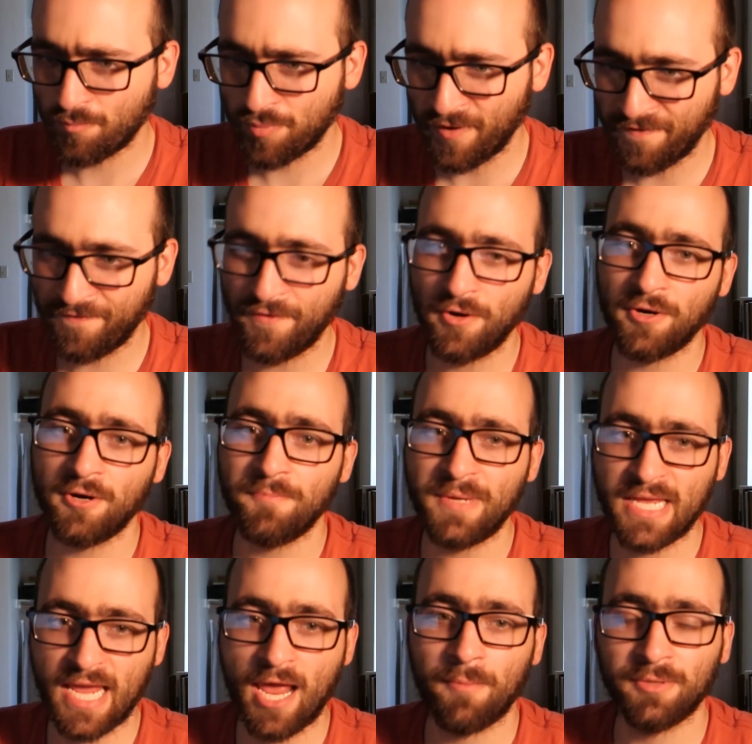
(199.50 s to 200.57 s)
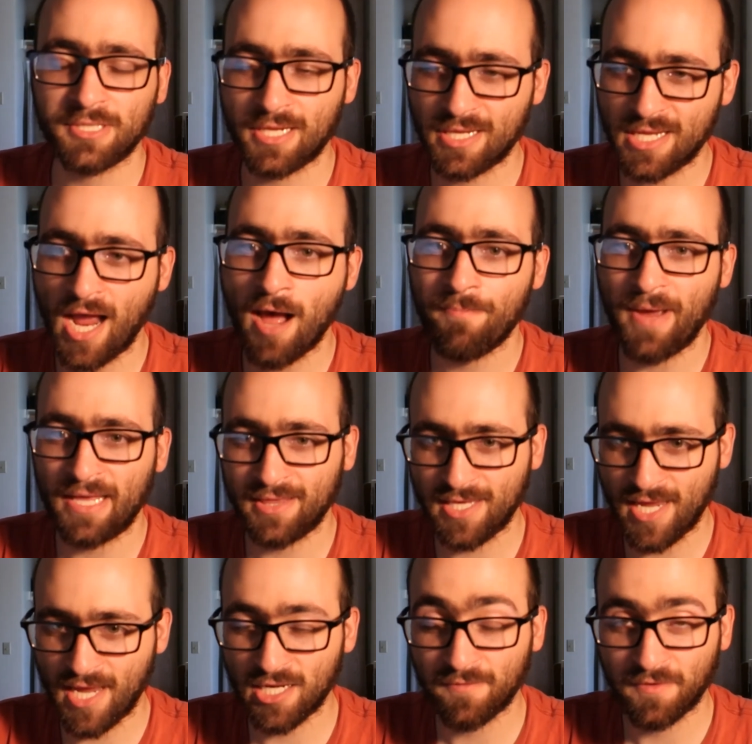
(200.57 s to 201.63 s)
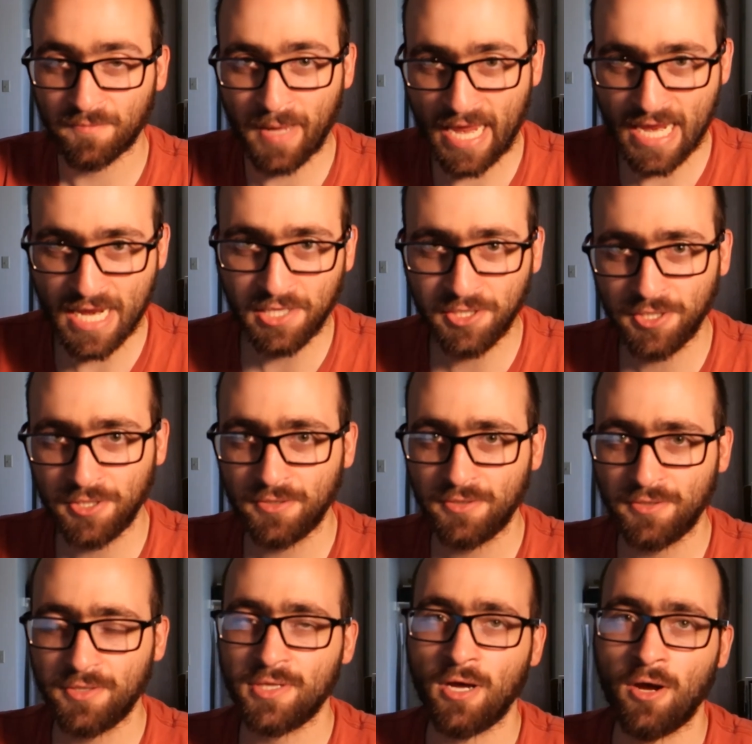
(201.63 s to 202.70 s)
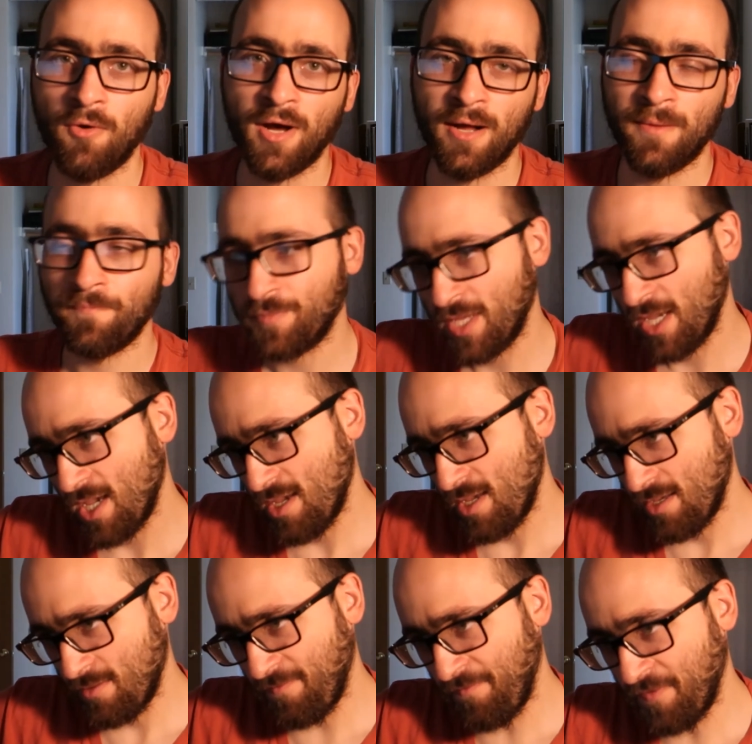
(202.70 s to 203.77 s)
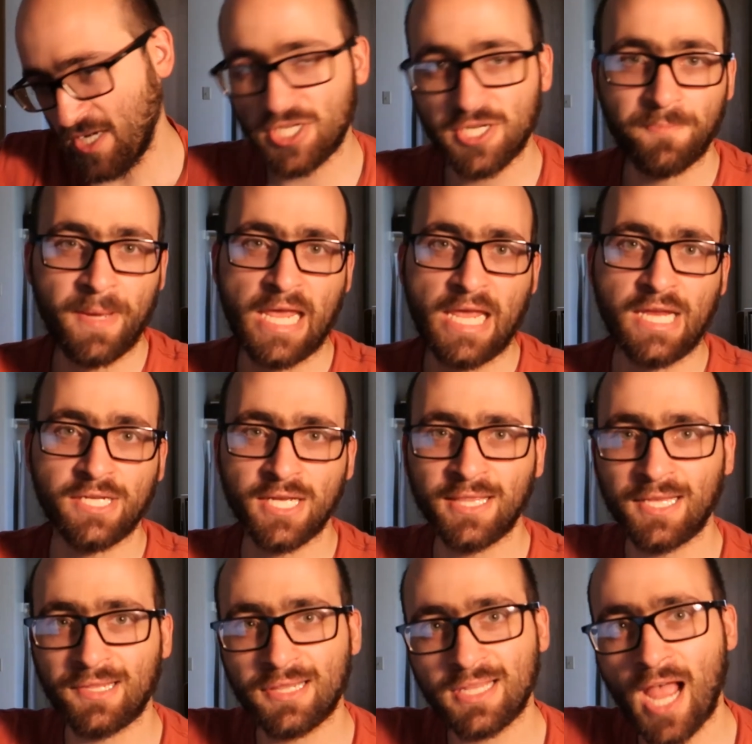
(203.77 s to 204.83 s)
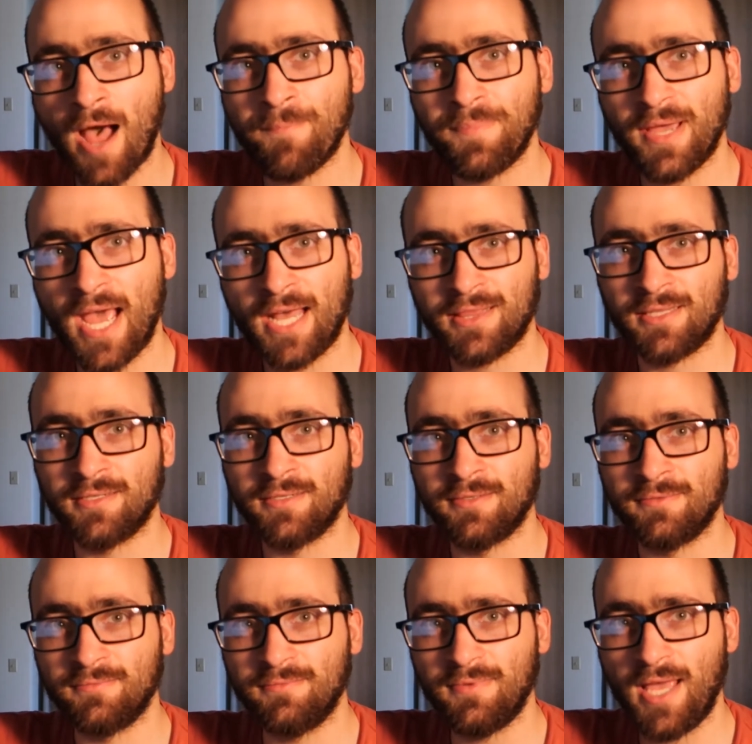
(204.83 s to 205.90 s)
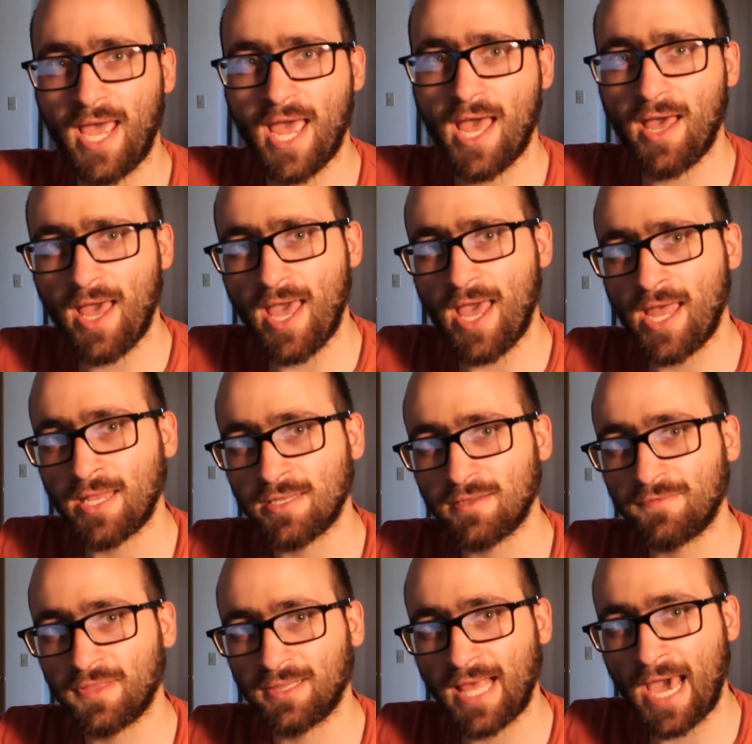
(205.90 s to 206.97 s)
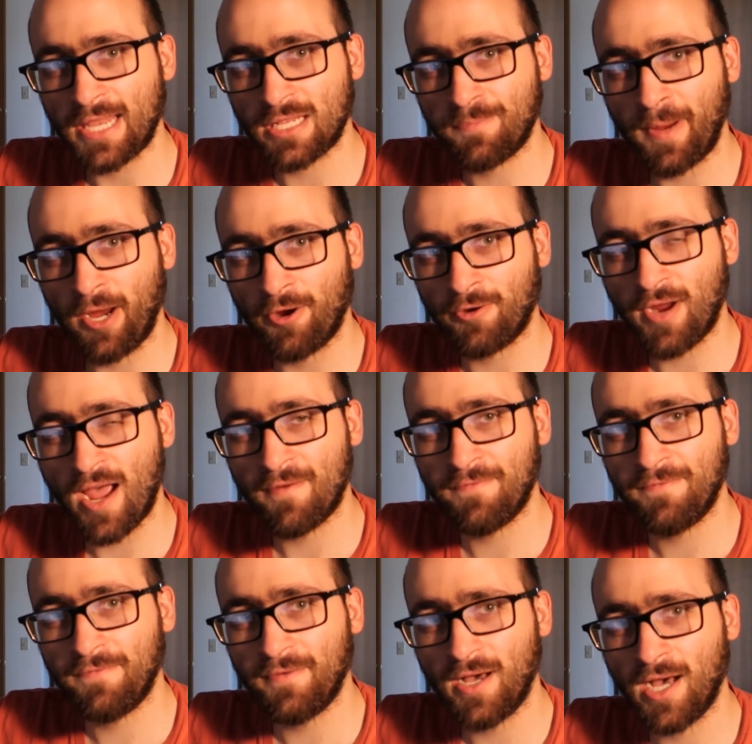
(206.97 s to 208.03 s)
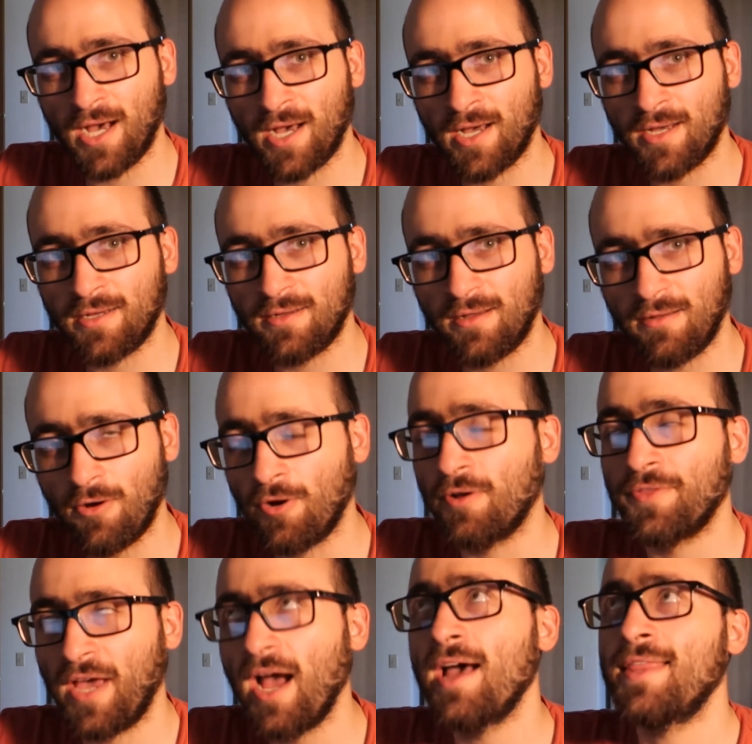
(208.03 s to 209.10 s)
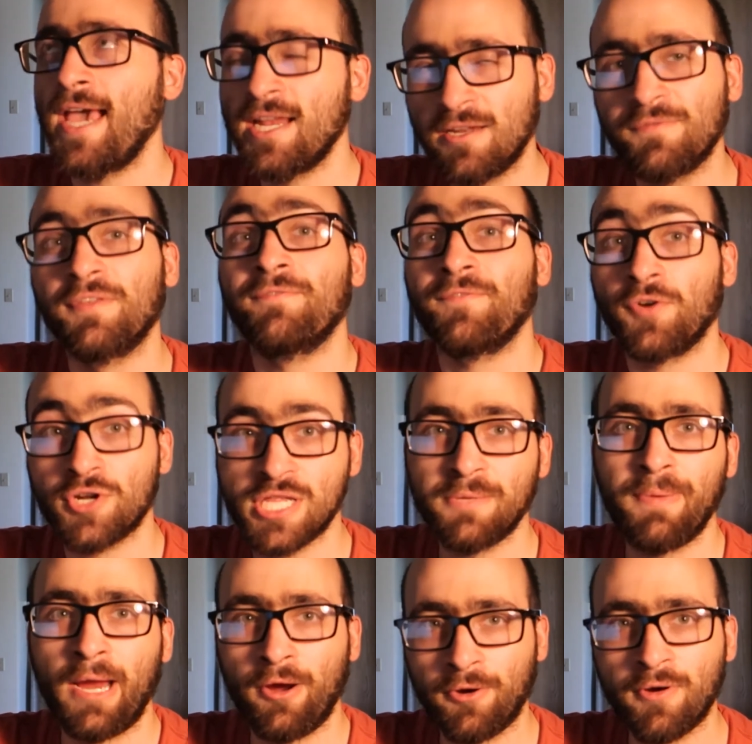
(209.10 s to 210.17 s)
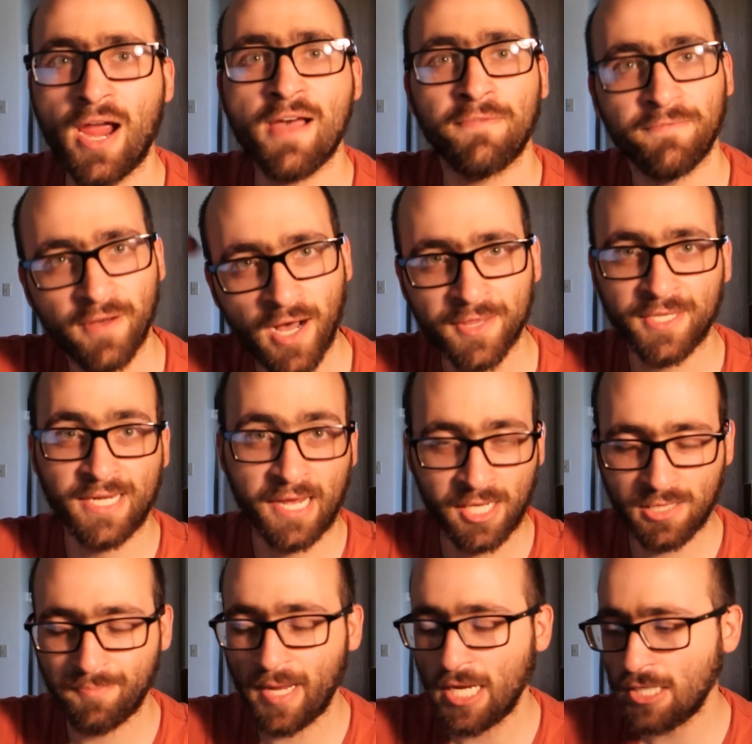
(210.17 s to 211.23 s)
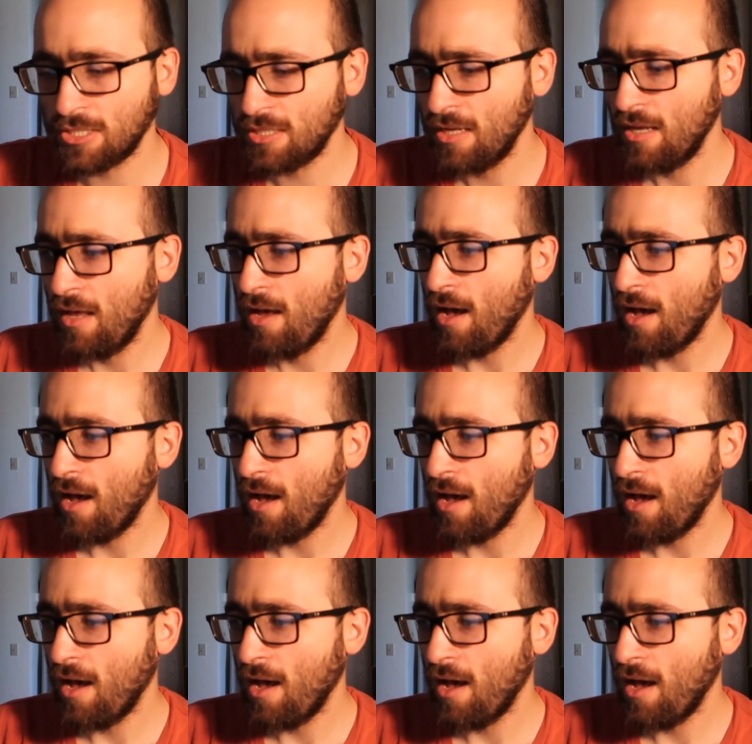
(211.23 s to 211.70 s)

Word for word: prefer being able to stop at the end of a page. So um, finish a page and then stop at the end of the last paragraph uh, or the, the end of the first paragraph on the next page.